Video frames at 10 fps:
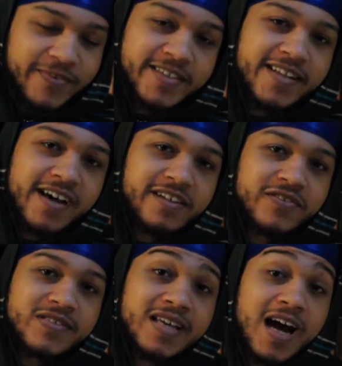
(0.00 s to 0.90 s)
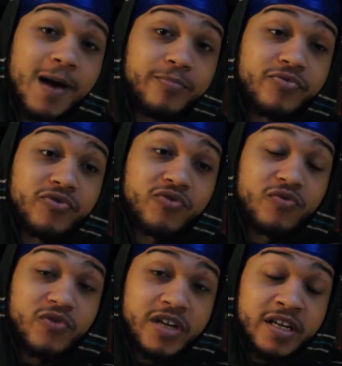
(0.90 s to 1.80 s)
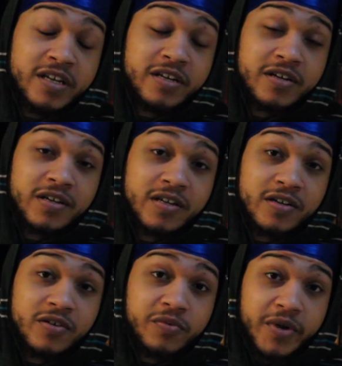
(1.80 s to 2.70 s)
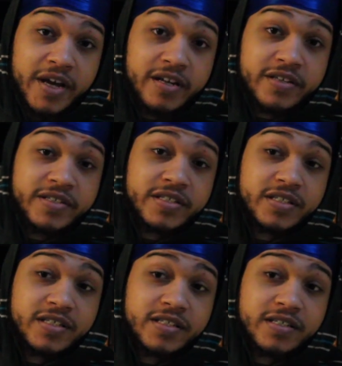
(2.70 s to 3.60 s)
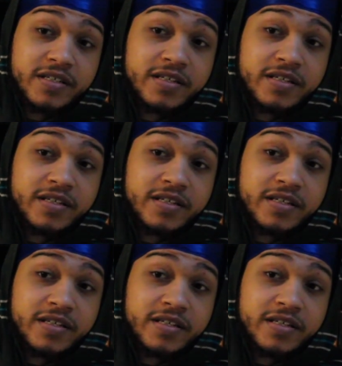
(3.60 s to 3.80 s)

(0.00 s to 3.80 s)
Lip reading: If he's not in your top 3 greatest